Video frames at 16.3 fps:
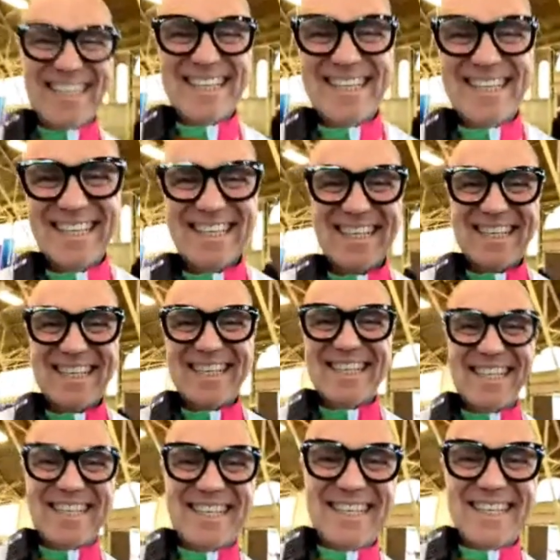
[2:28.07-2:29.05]

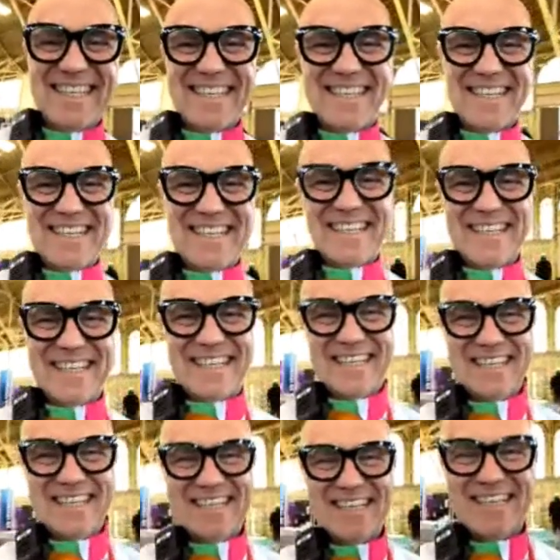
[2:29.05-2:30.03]

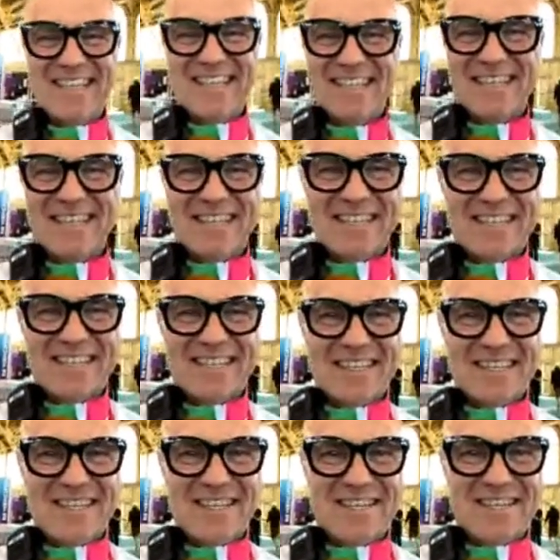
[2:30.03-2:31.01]

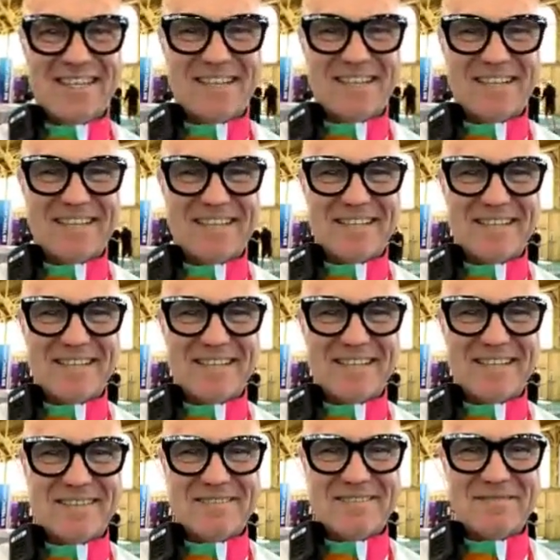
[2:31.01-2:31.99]

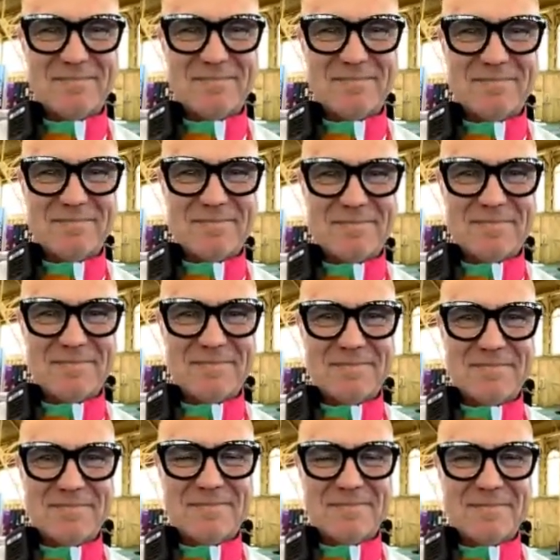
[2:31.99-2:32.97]

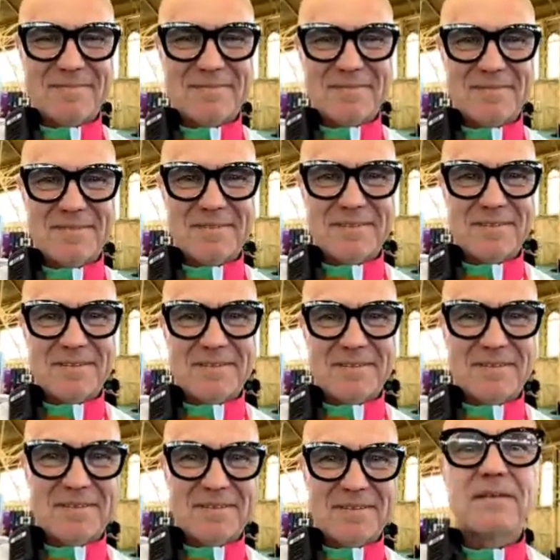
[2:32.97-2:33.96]

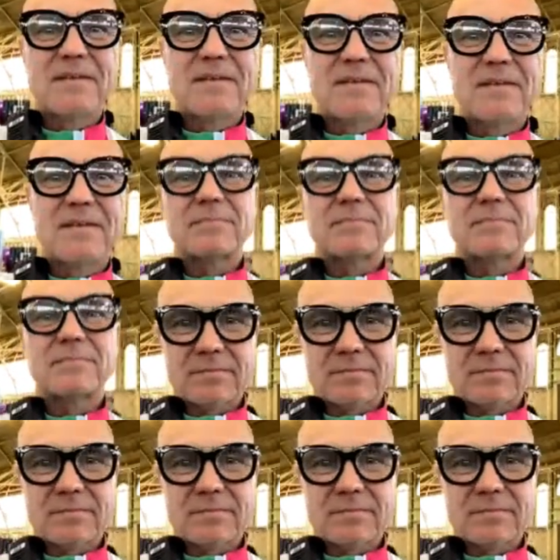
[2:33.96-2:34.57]
(not speaking)